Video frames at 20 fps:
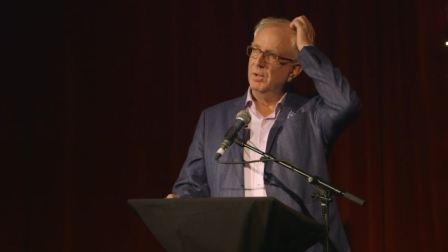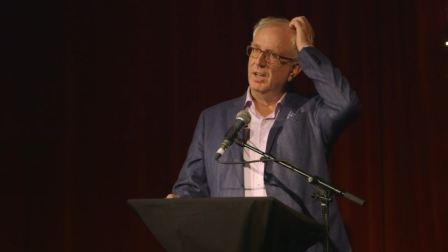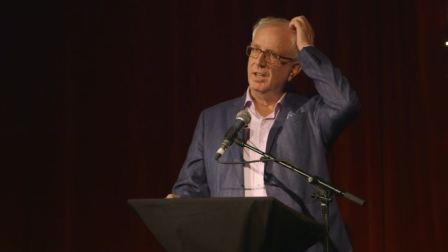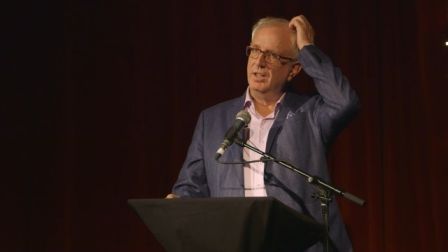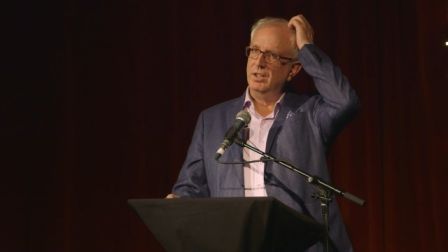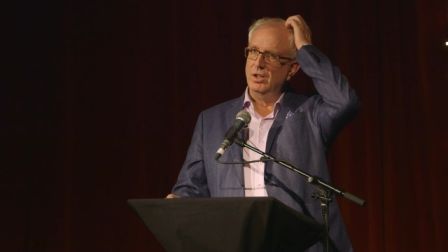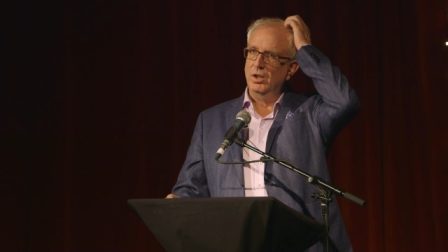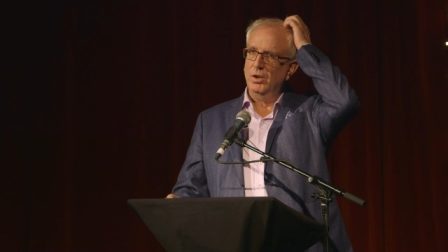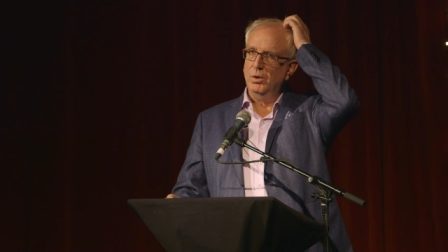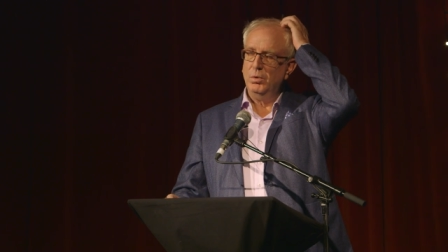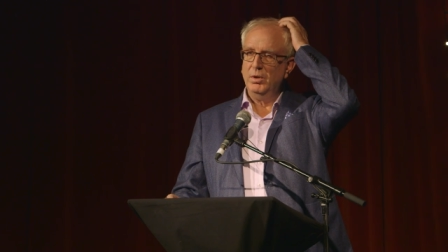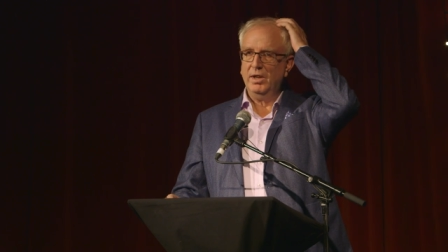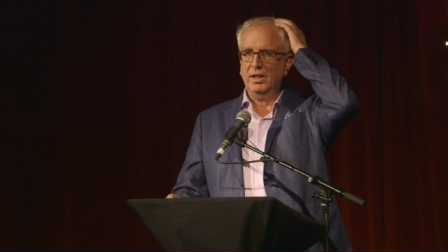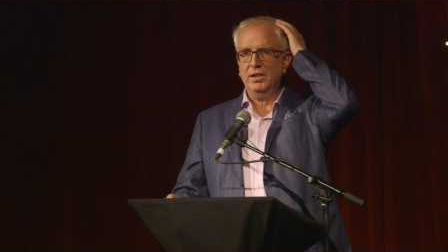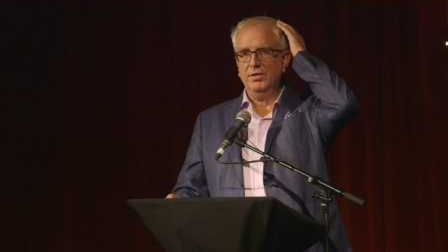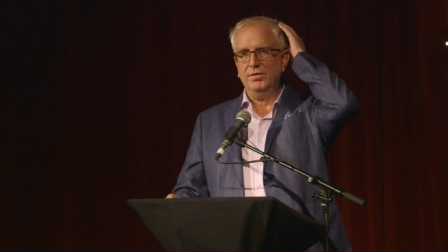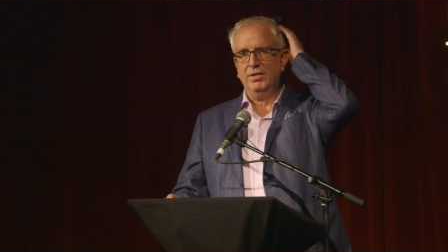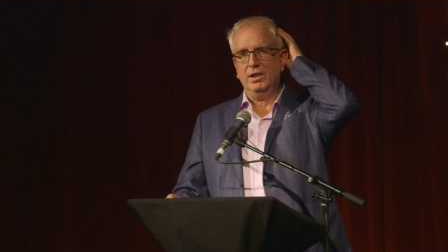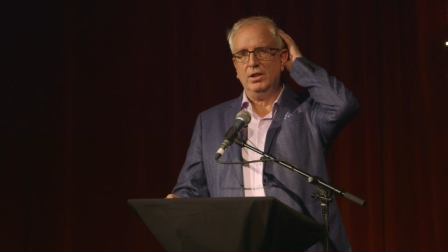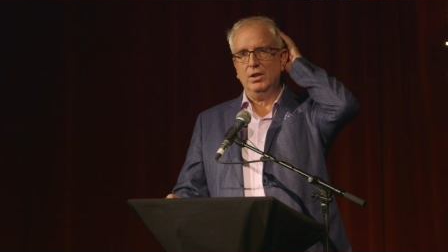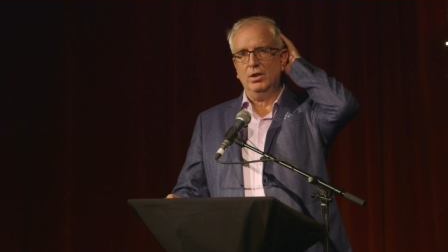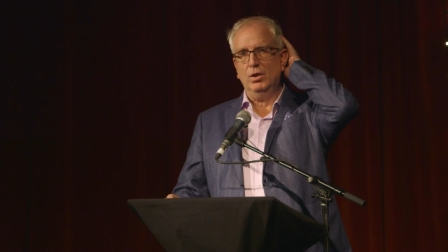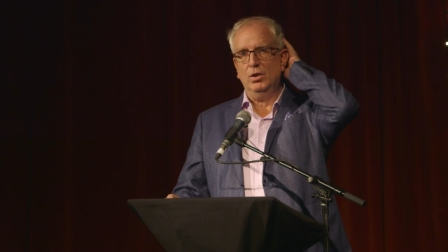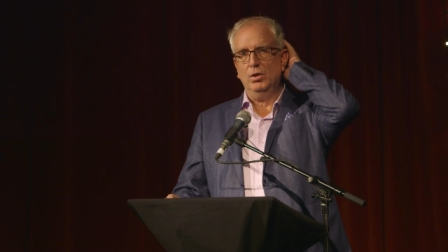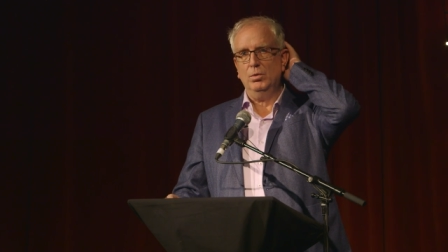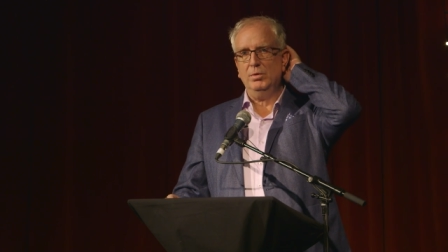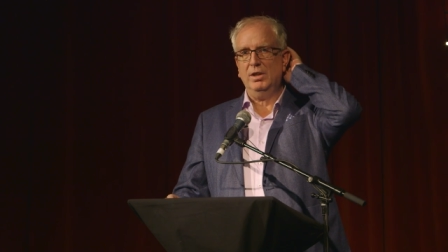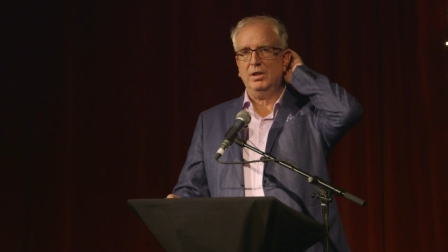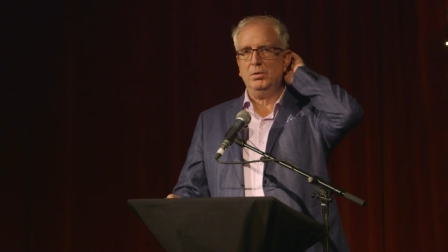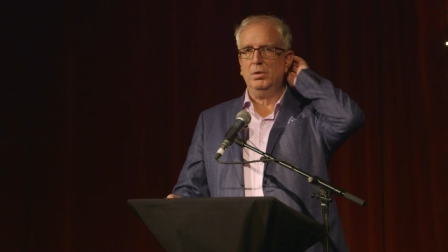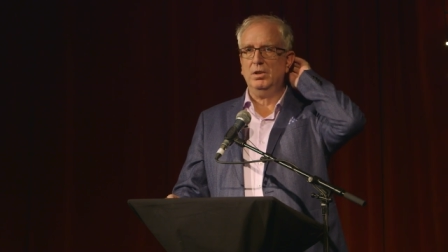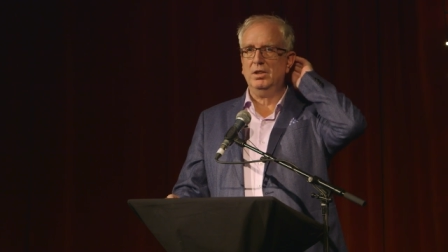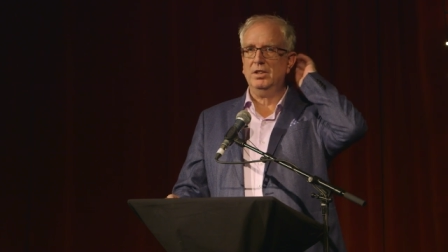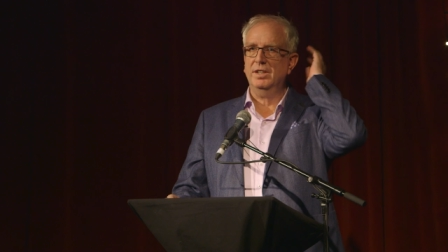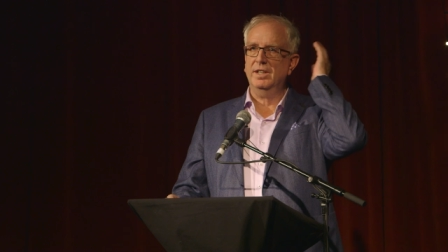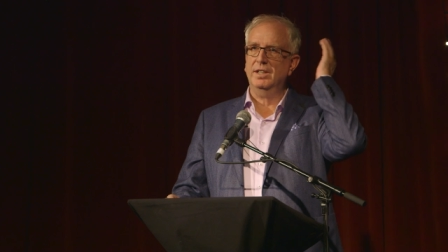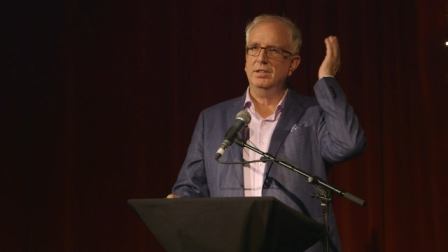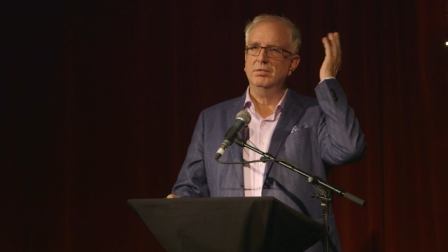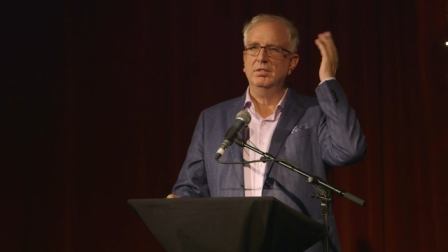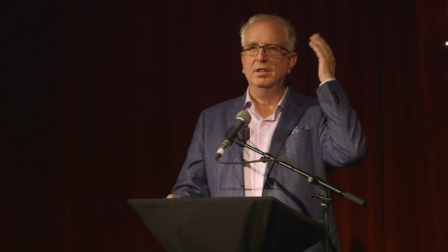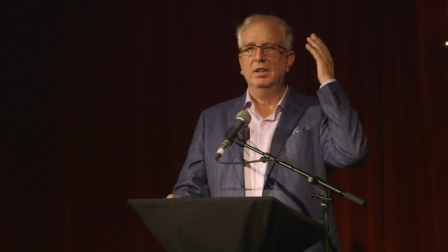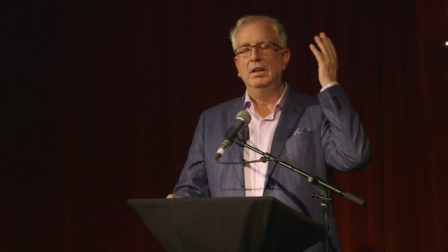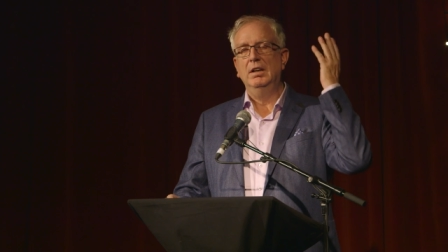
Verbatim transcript: Will I go? Like, if I go home, like, what can I.